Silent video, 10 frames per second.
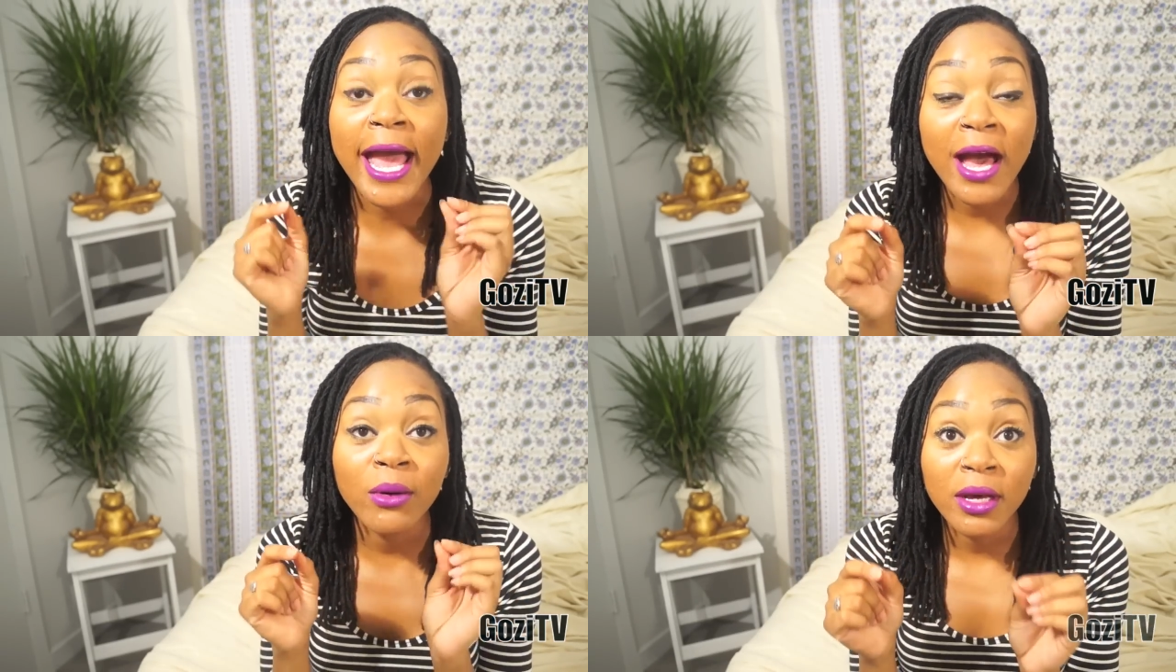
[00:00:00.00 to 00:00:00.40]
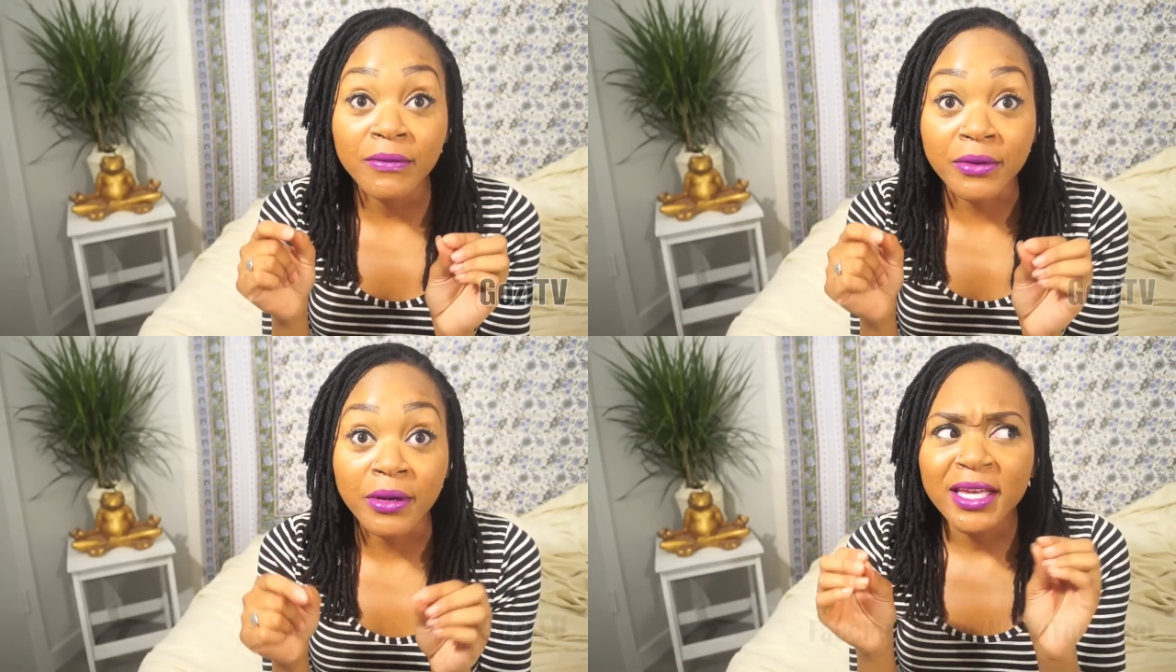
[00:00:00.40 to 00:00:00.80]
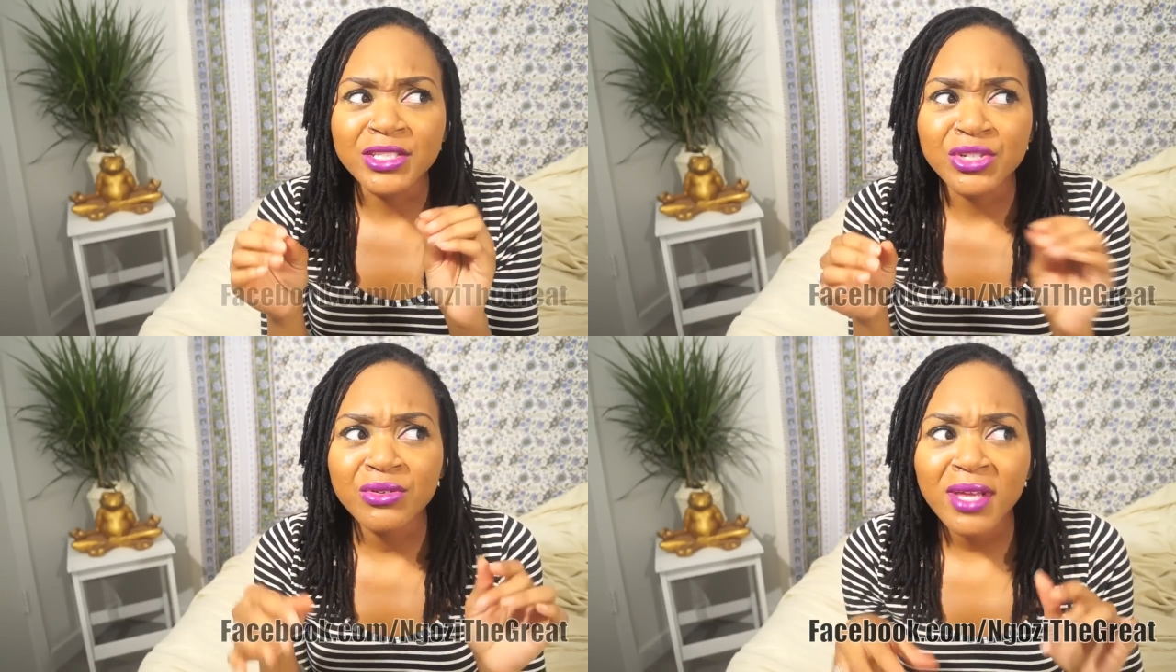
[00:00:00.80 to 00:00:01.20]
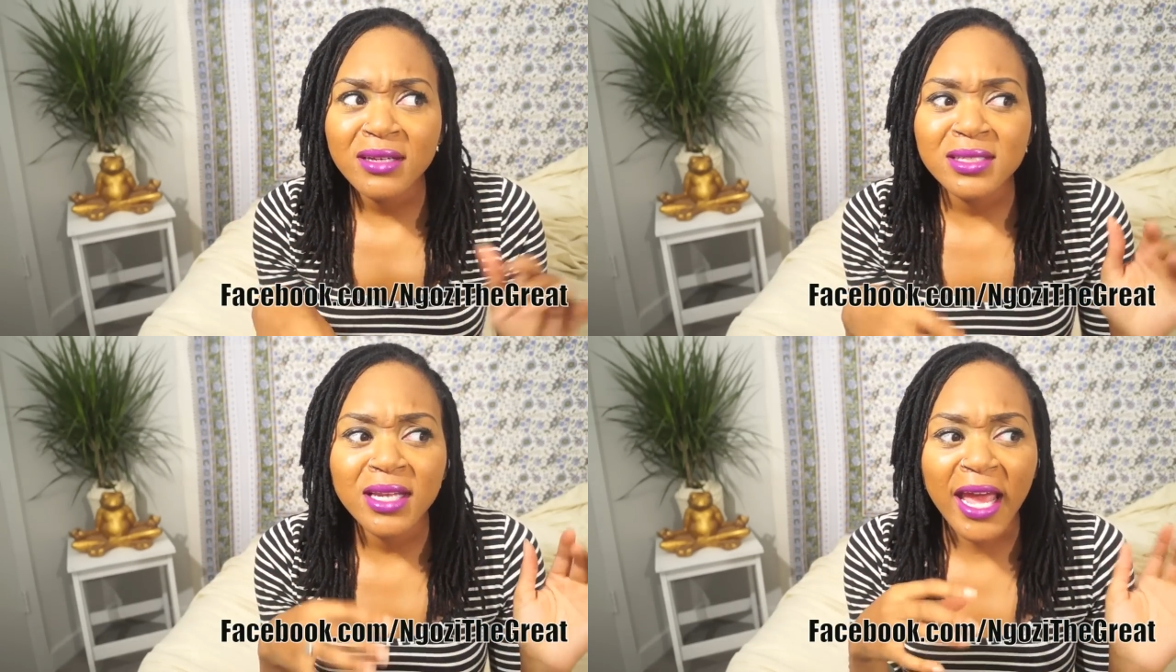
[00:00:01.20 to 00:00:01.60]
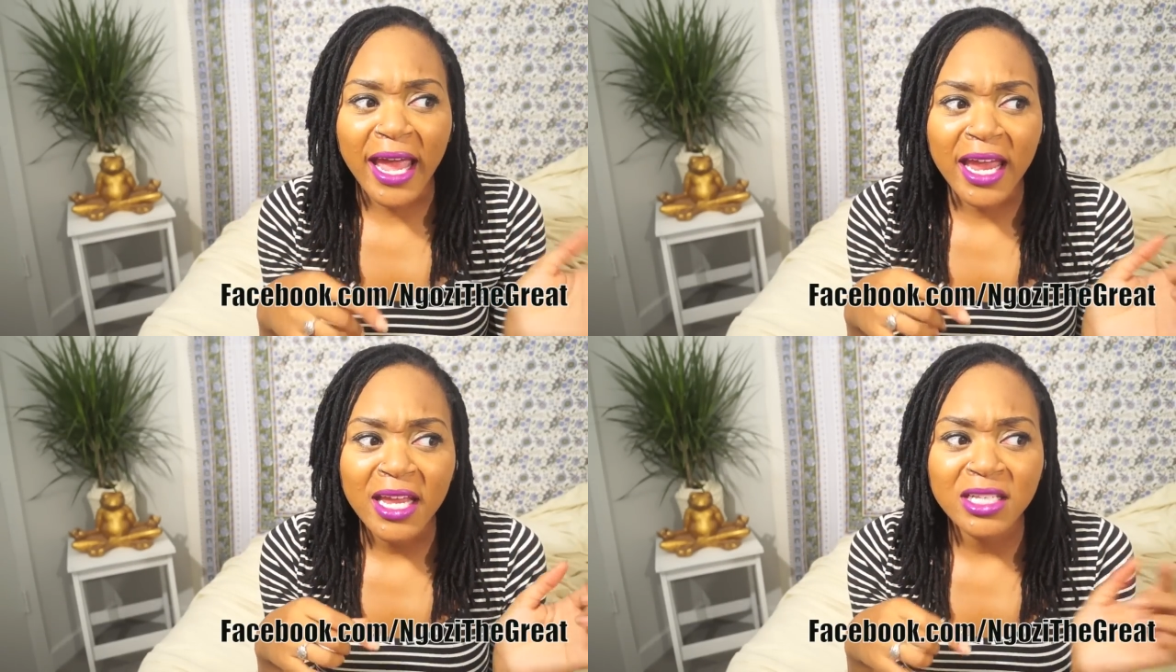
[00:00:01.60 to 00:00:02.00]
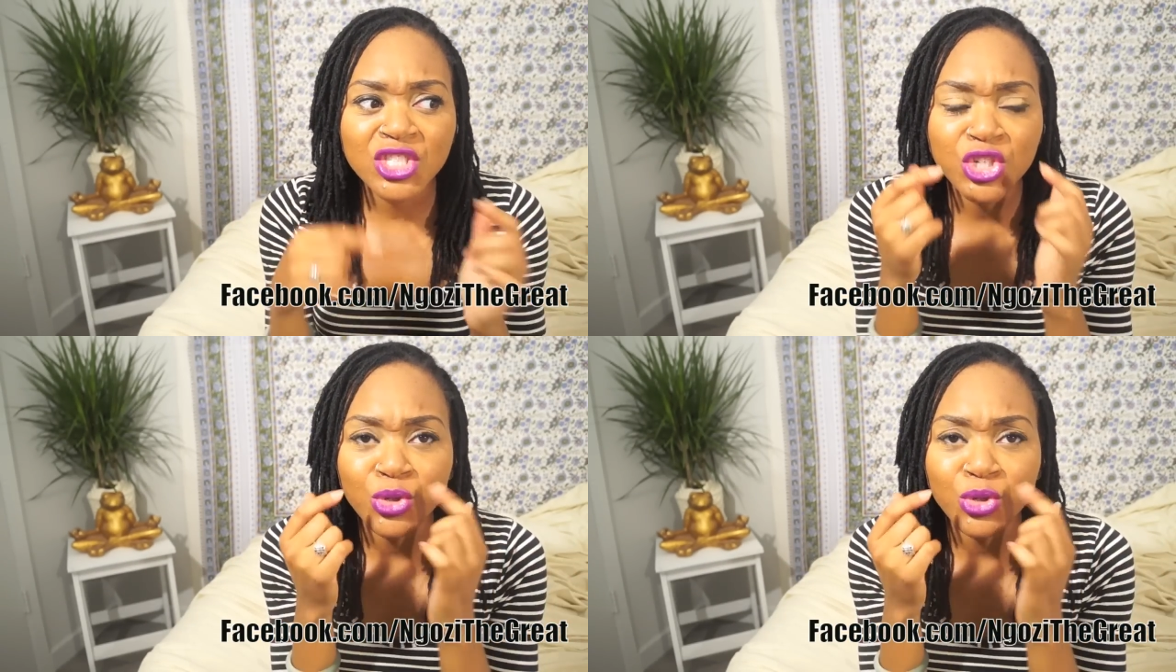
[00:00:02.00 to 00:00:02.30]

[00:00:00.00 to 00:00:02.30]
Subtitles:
However, in 2008,